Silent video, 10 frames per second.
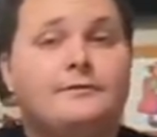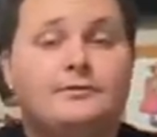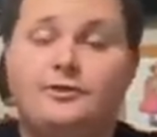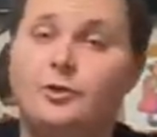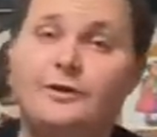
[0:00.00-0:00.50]

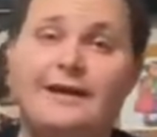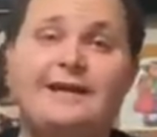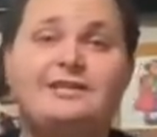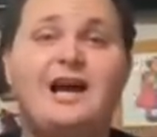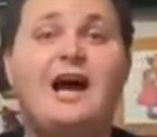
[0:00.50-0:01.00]
doing
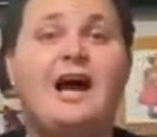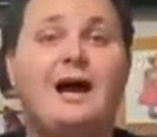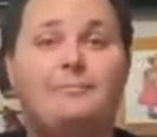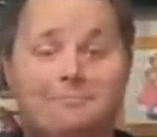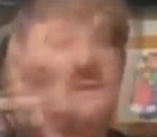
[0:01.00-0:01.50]
their
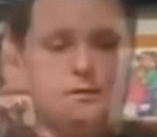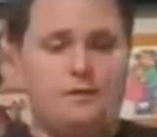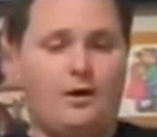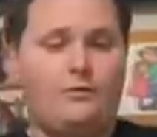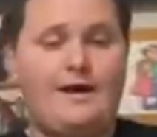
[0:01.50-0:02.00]
job.
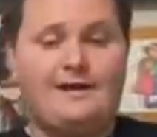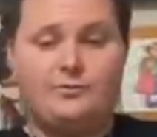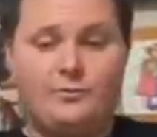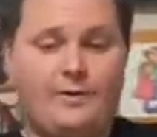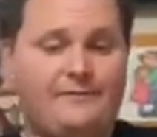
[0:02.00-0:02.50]
All right, as
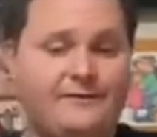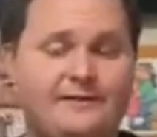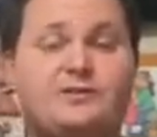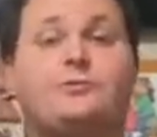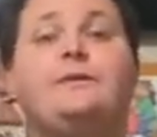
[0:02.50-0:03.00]
we wait for
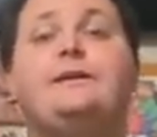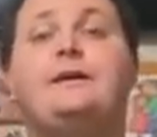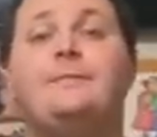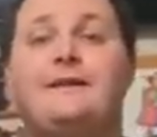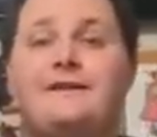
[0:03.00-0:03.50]
these three to
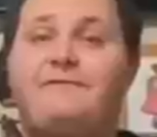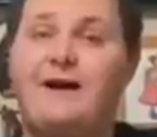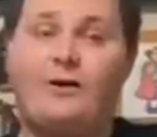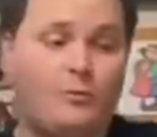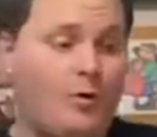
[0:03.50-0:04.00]
come to their
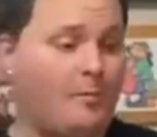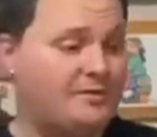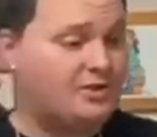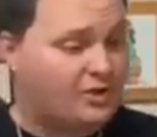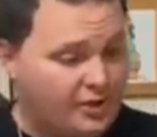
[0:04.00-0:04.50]
final
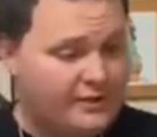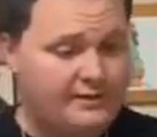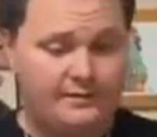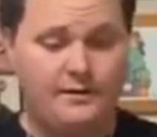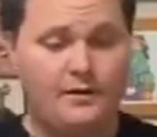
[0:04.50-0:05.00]
moments of cooking,